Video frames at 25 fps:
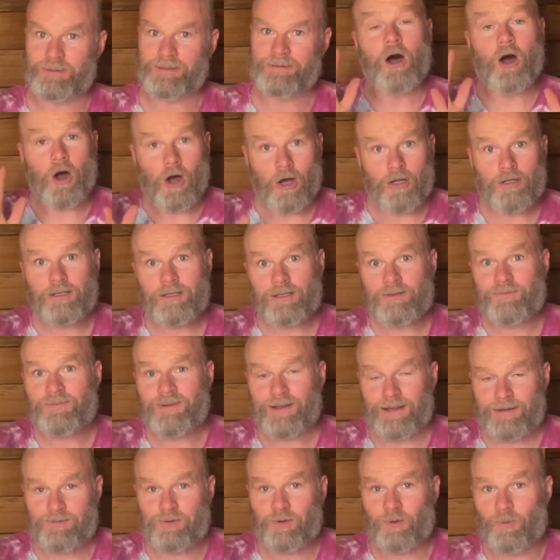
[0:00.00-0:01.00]
On that
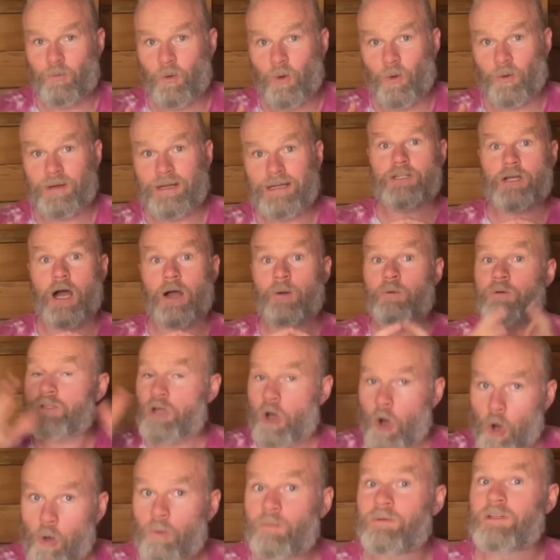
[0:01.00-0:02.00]
fateful morning, I was
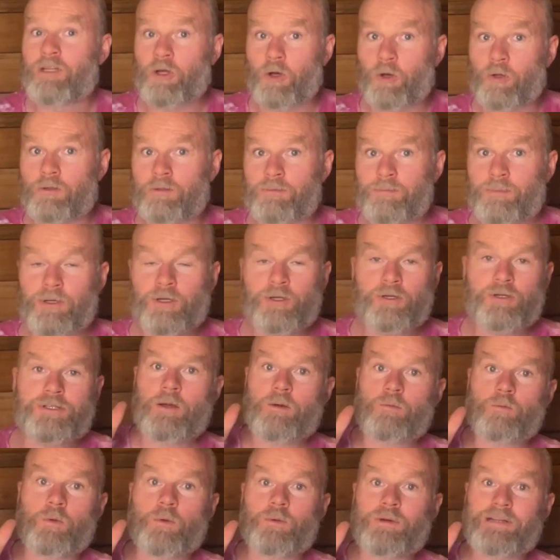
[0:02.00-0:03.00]
home alone
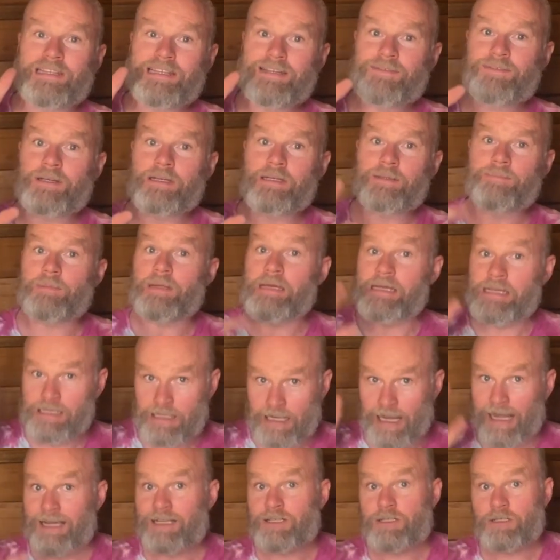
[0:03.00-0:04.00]
because we were living in
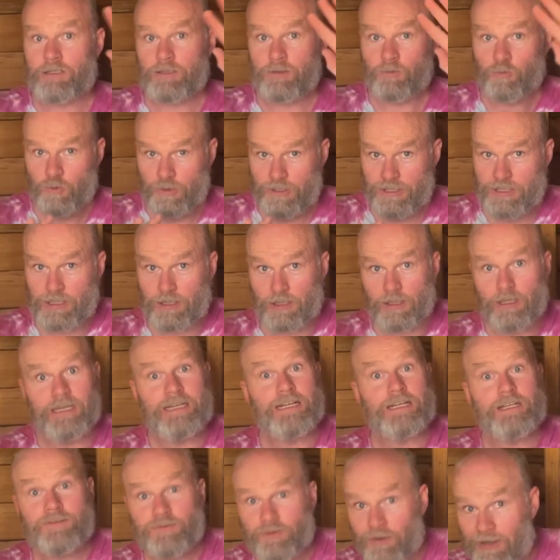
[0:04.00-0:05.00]
Yass, still in
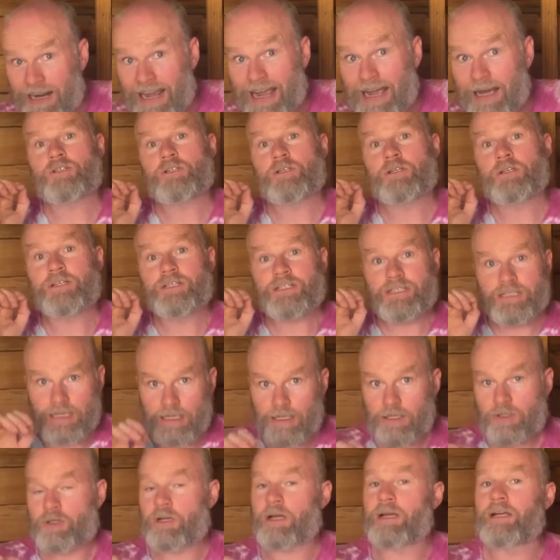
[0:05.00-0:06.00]
a different house.
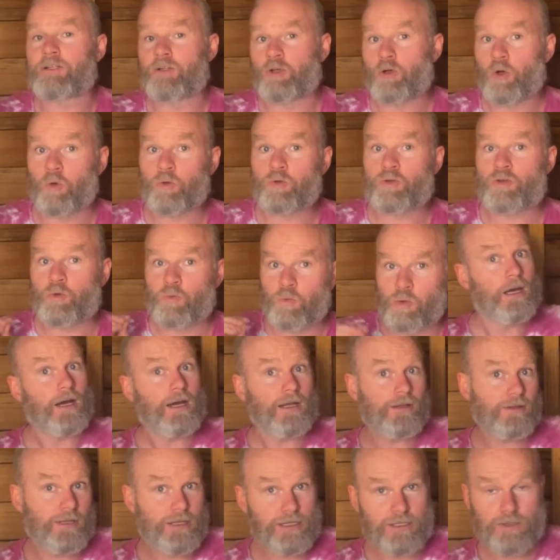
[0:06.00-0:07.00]
Cassandra had gone to work.
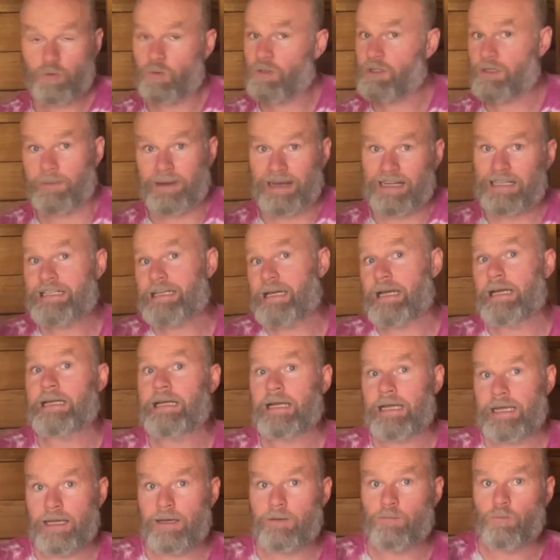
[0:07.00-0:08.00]
And this was about 10
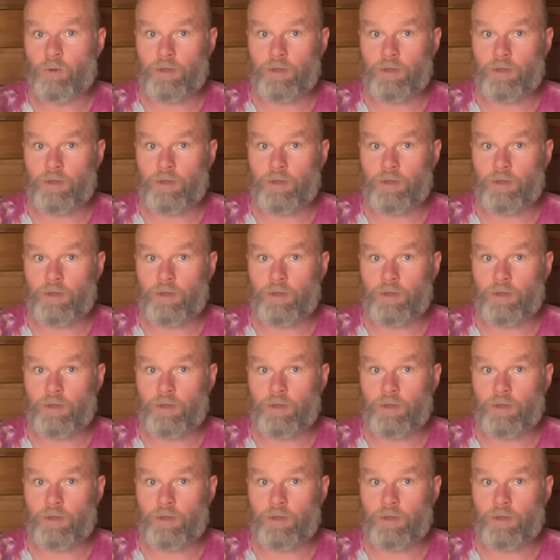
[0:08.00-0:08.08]
a.m.